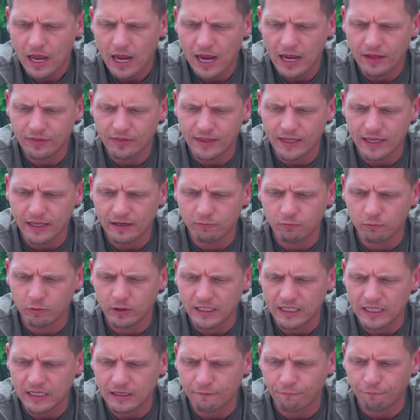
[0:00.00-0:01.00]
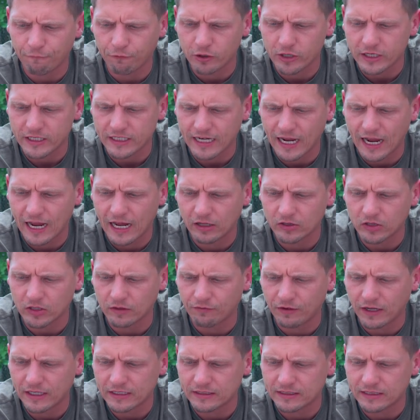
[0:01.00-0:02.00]
And then when he freaked out,
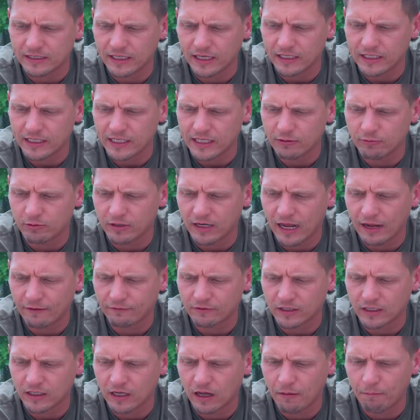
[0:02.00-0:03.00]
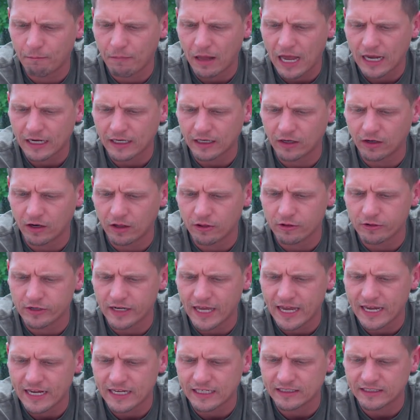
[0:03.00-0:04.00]
the vet said he would have to come back another
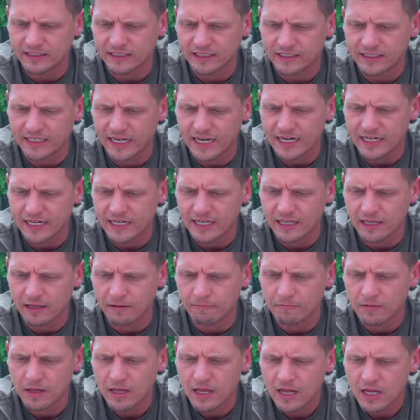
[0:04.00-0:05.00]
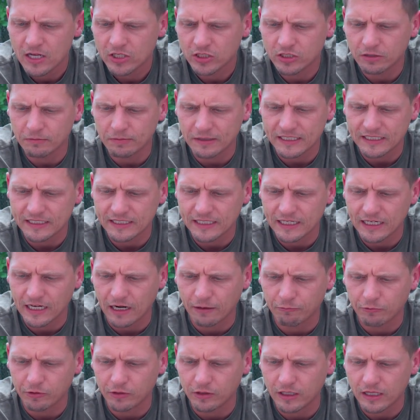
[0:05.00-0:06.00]
day and sedate him to be seen.
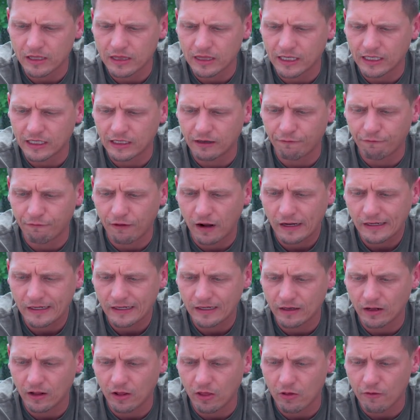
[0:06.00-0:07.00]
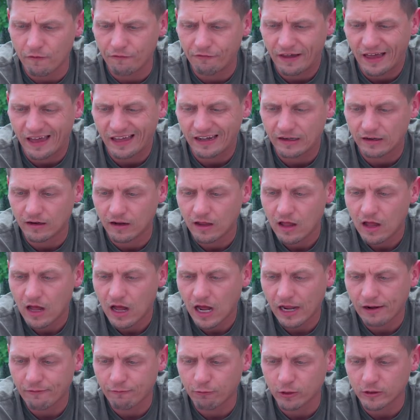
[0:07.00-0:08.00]
I'm really thinking of finding another vet.
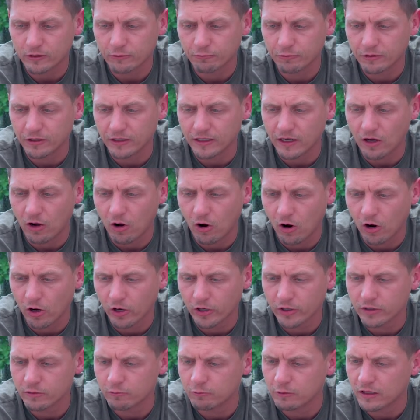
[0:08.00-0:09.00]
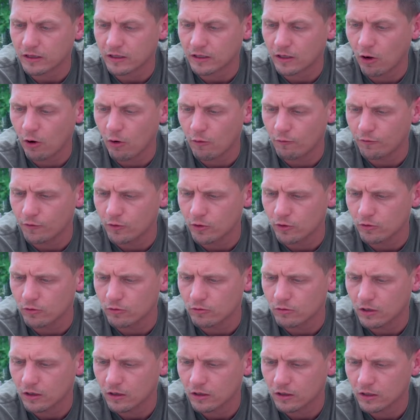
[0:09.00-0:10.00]
I've worked really hard with Kovu,